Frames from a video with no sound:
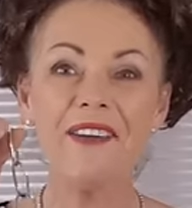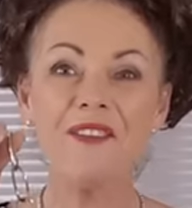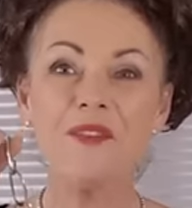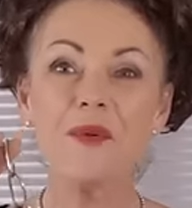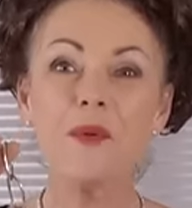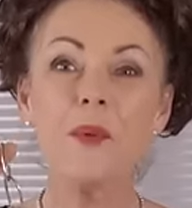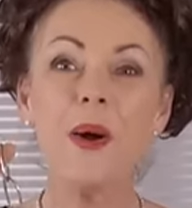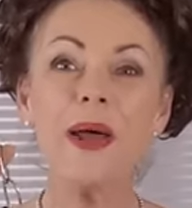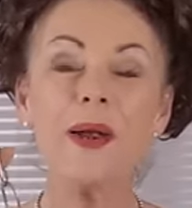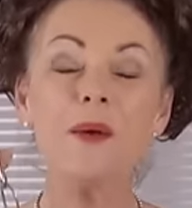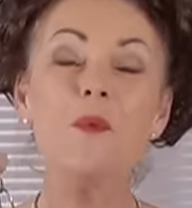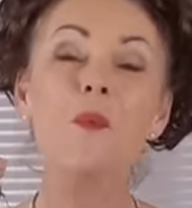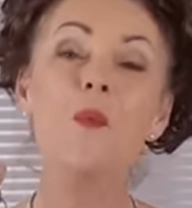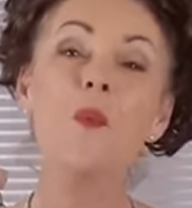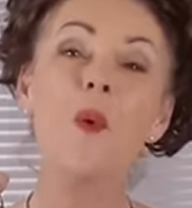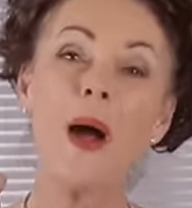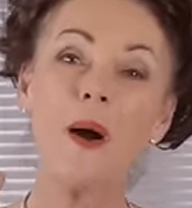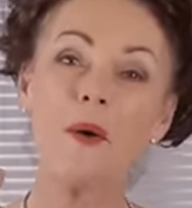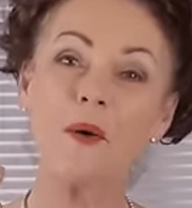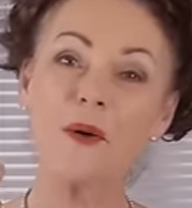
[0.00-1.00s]
everyone and
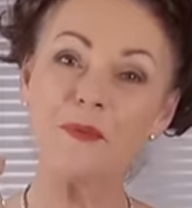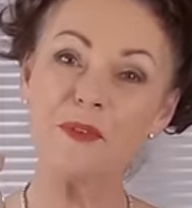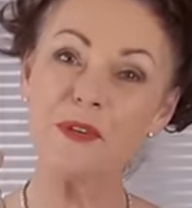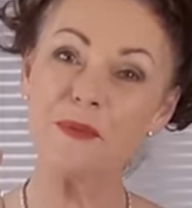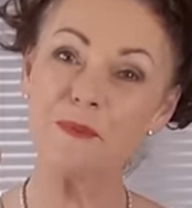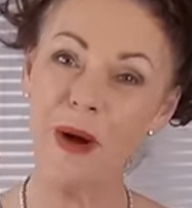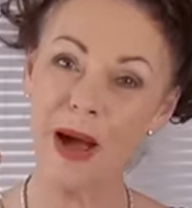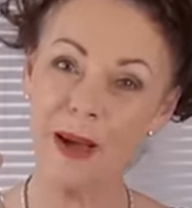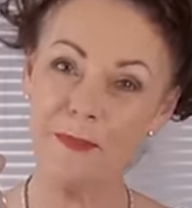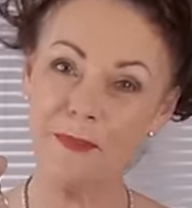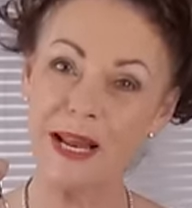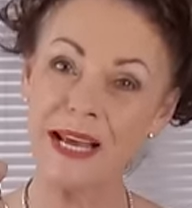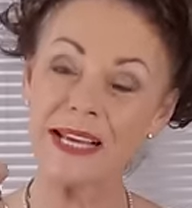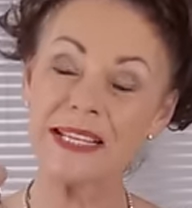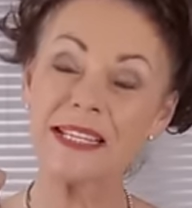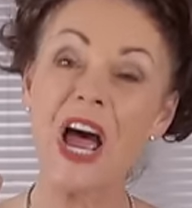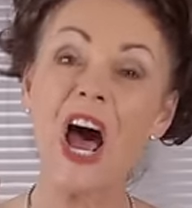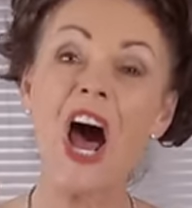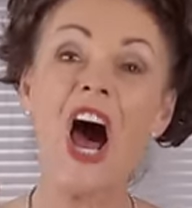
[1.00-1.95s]
welcome to my place.